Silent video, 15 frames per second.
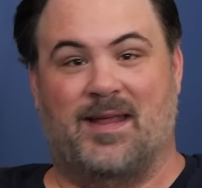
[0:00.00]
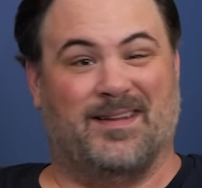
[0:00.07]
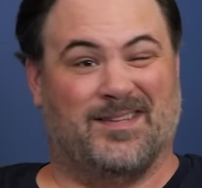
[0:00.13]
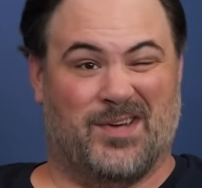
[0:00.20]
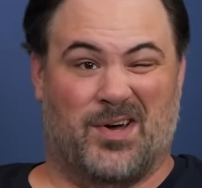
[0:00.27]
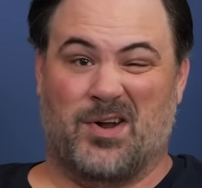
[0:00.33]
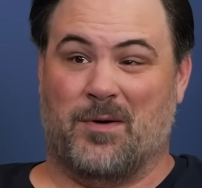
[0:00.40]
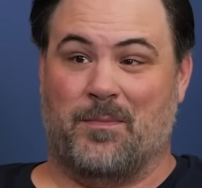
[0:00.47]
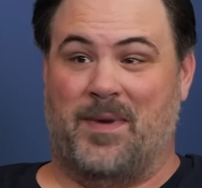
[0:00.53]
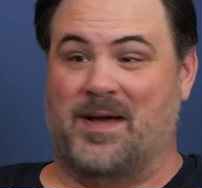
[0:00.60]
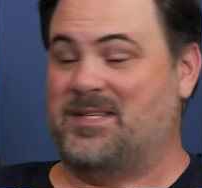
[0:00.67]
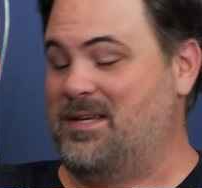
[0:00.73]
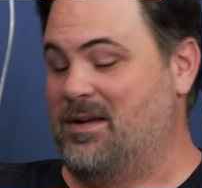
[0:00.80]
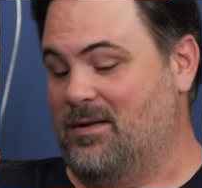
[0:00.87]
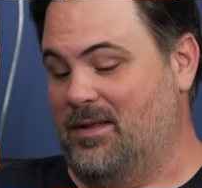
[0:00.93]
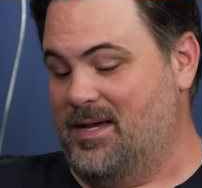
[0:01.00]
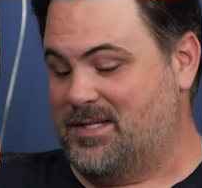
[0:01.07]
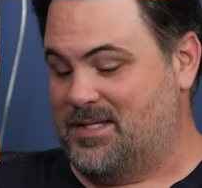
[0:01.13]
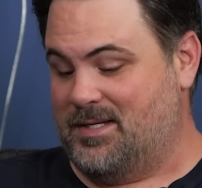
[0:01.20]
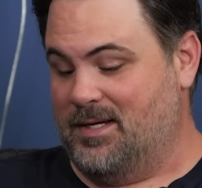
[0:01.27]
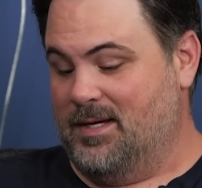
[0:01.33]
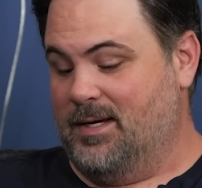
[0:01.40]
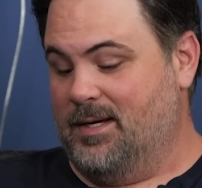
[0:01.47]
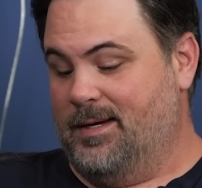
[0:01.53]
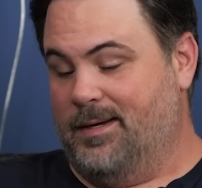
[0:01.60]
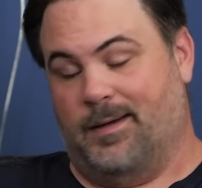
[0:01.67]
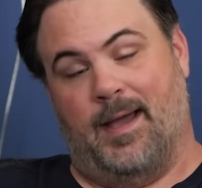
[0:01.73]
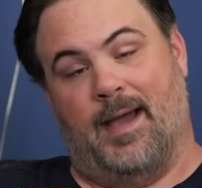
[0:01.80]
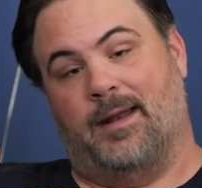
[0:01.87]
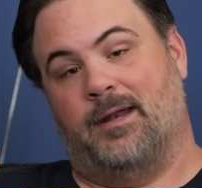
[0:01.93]
and it's on our best of year list.
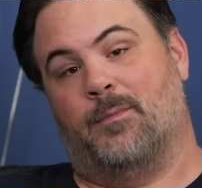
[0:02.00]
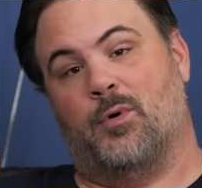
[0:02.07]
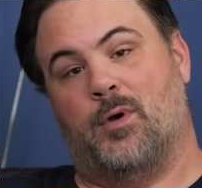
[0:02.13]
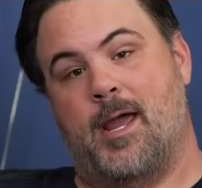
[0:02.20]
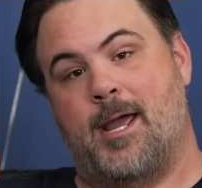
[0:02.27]
Yeah, at number